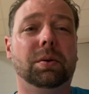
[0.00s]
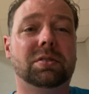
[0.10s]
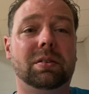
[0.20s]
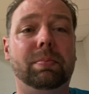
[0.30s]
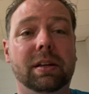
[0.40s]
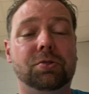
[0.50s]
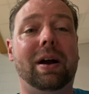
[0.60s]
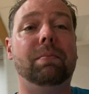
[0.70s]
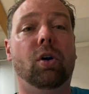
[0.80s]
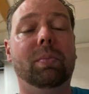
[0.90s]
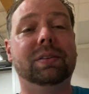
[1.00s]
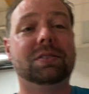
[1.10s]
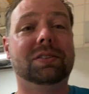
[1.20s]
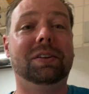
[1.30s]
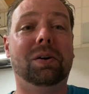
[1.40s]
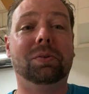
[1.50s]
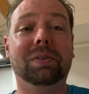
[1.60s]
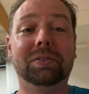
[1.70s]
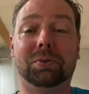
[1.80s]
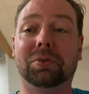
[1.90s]
There was some pin drop moments, you know,
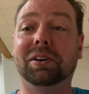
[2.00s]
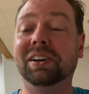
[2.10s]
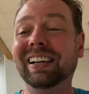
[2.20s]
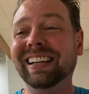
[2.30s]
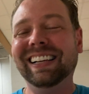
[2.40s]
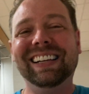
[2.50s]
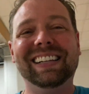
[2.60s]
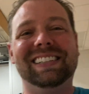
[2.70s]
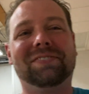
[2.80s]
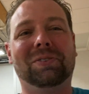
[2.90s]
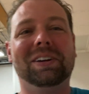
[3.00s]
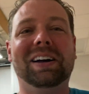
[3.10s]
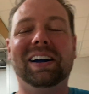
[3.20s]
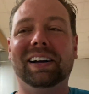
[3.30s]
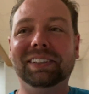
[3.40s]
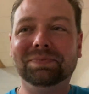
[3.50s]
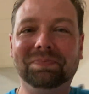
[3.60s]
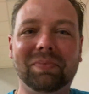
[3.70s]
through the different uh,